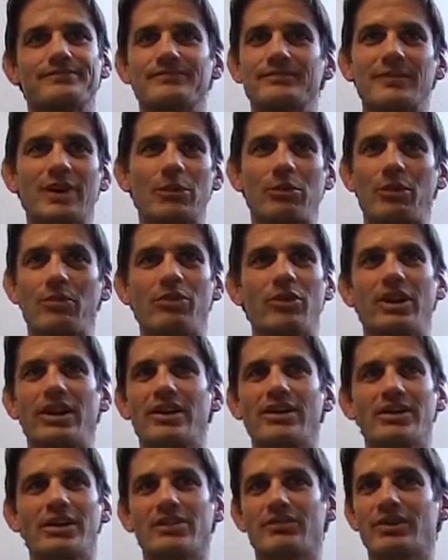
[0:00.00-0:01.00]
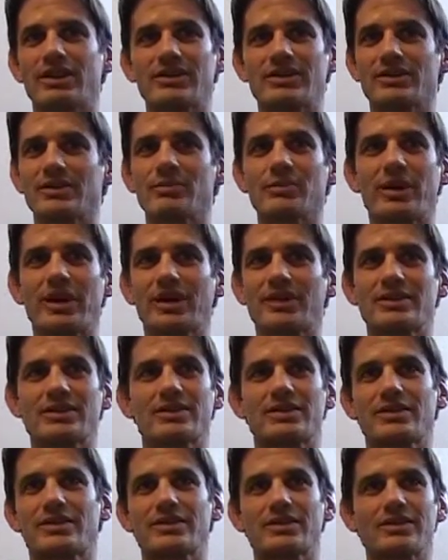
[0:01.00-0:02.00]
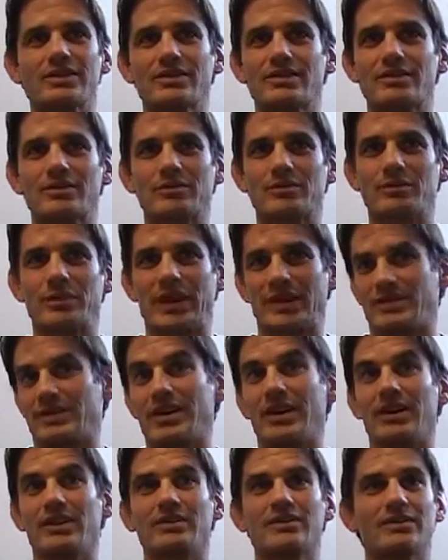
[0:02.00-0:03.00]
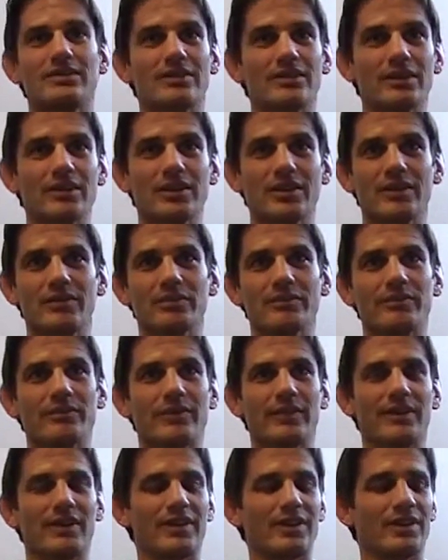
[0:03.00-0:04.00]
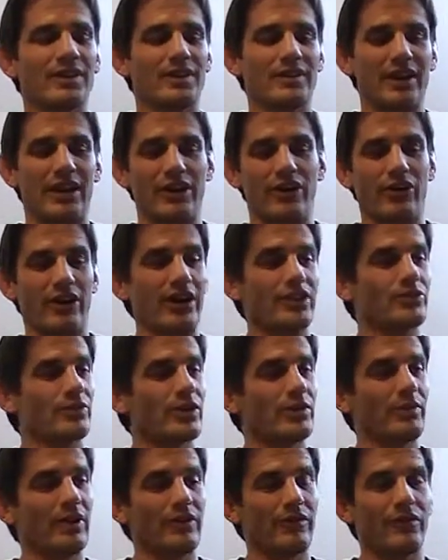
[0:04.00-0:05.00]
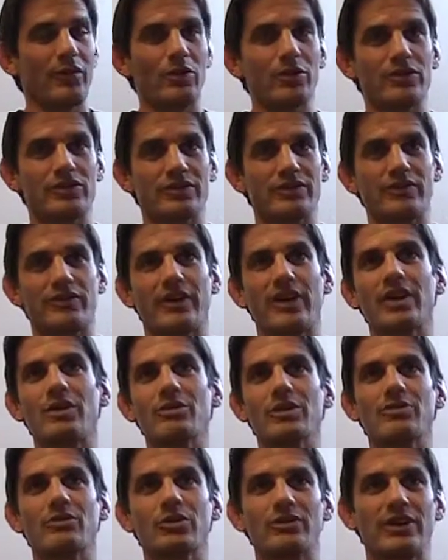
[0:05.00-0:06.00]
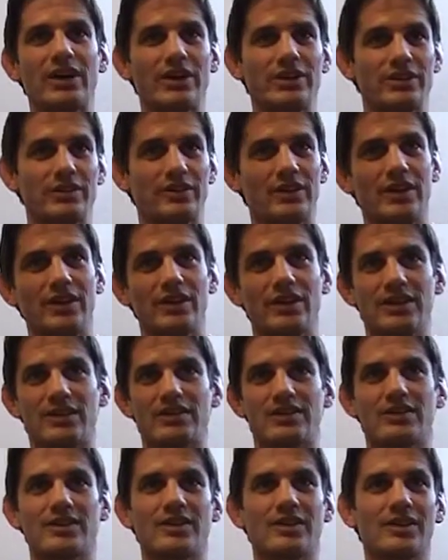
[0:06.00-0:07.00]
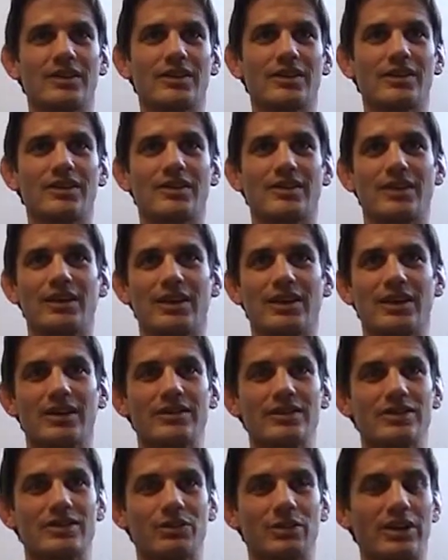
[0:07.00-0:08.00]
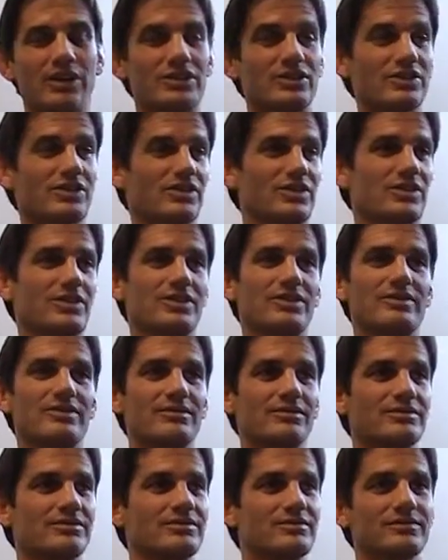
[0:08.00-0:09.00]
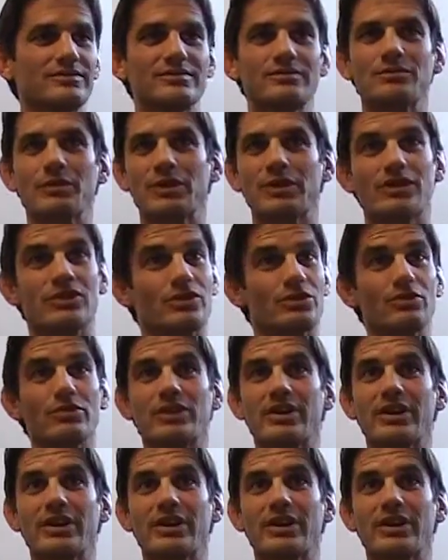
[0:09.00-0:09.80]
I wasn't planning on wrestling past that. And then I graduated, my folks and family moved out to Phoenix. And so I just went to school at